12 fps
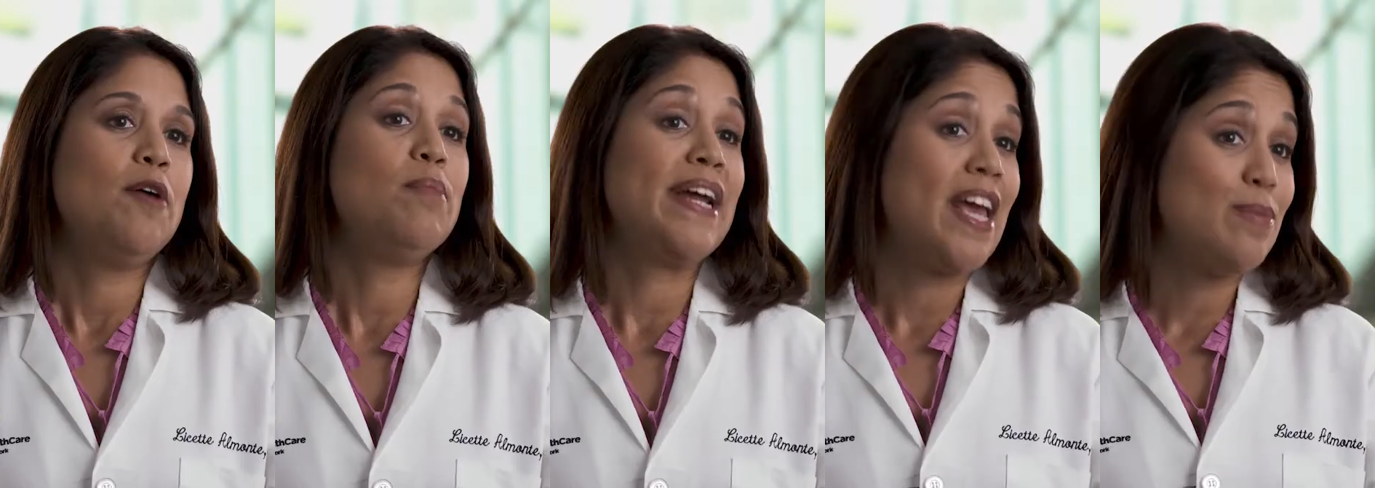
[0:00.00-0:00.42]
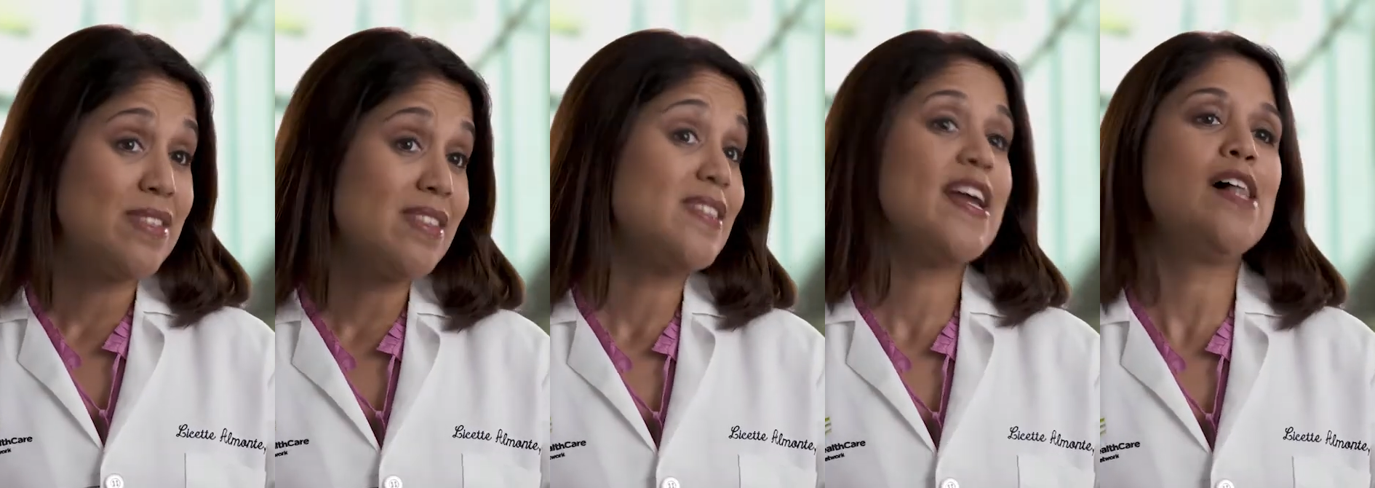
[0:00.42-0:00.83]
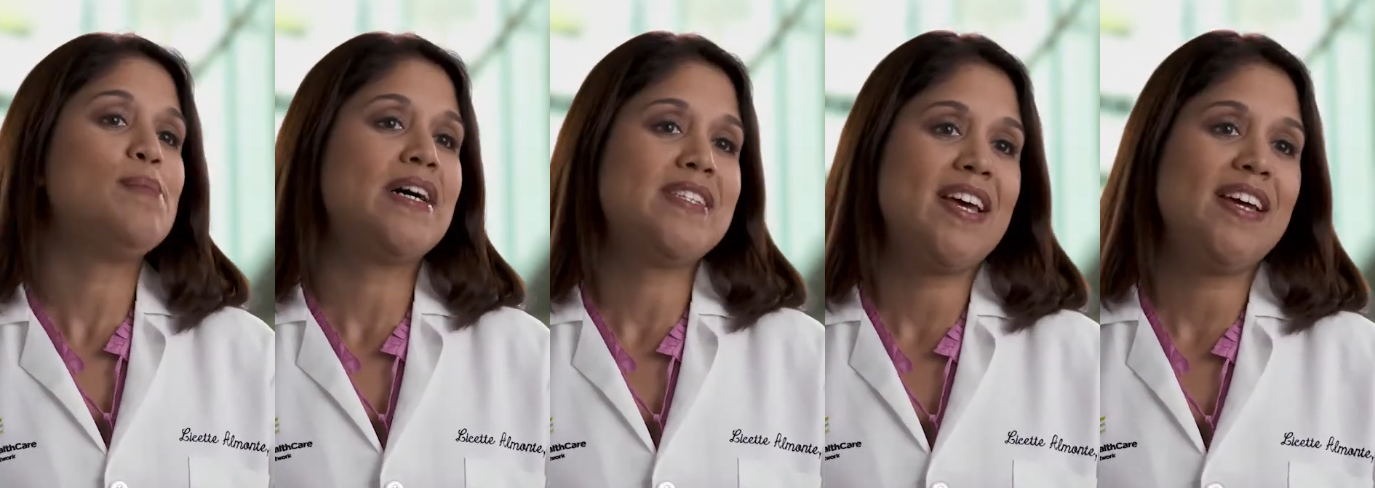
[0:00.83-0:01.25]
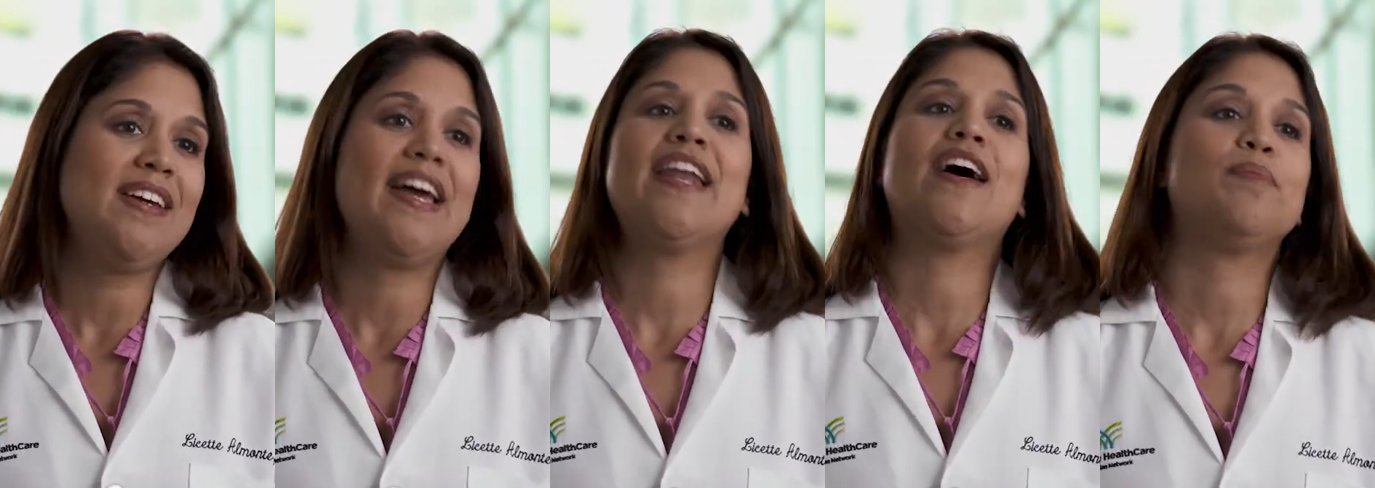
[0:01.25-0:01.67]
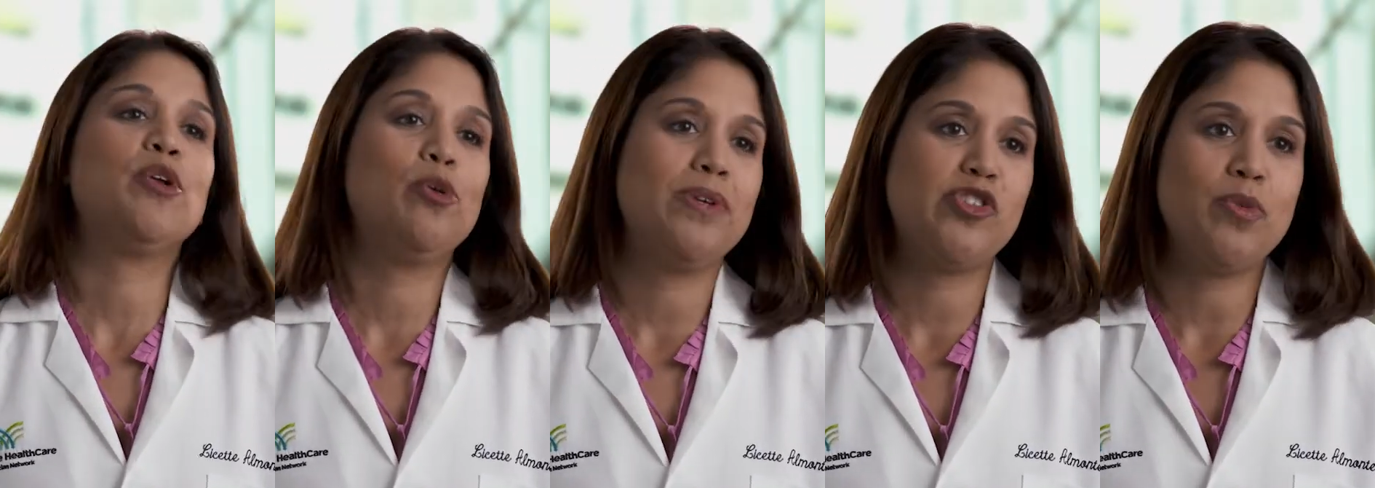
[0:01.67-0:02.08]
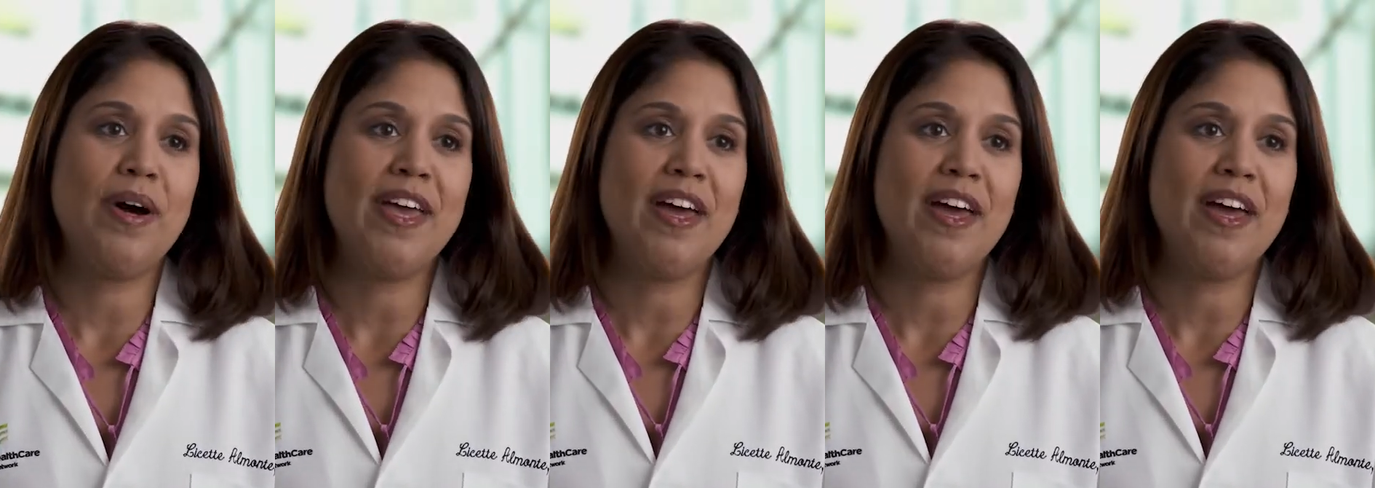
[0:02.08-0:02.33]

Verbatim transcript: My name is Licette Almonte and I am an O B G Y